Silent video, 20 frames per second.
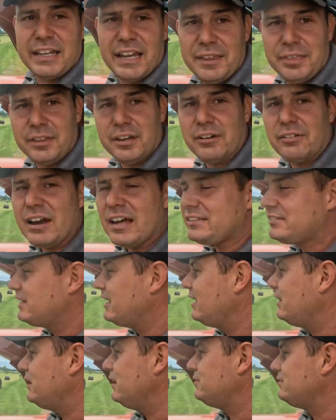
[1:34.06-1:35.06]
and Keithy are at
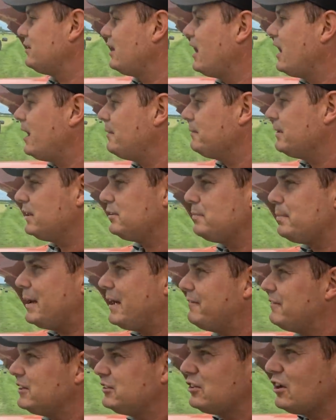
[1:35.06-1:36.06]
it. It's, um, it's a
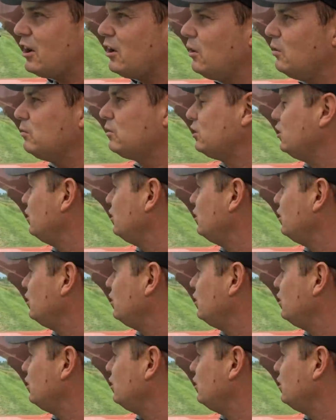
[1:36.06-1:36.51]
bit of a dull,